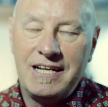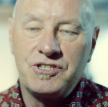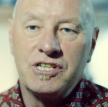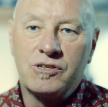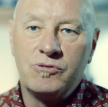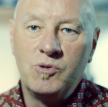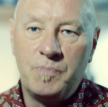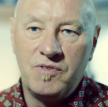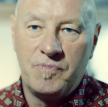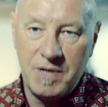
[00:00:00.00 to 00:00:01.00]
as a
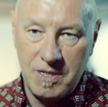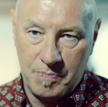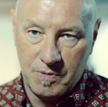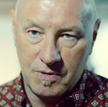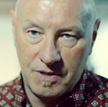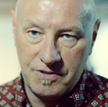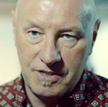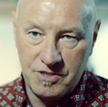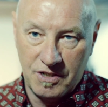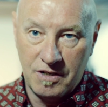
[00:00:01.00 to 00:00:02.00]
group of people
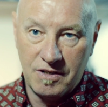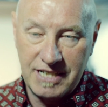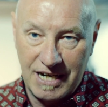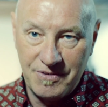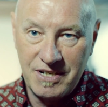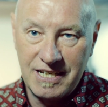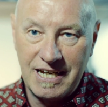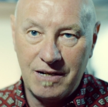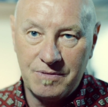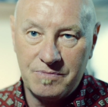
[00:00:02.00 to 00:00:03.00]
that are carrying
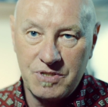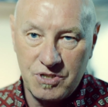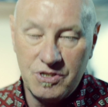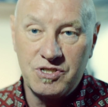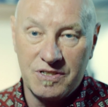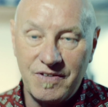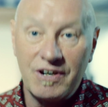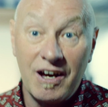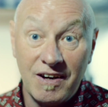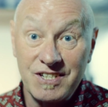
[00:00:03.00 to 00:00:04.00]
out research at the
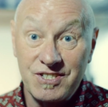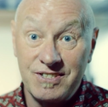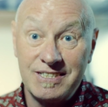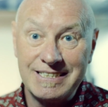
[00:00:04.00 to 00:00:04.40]
very highest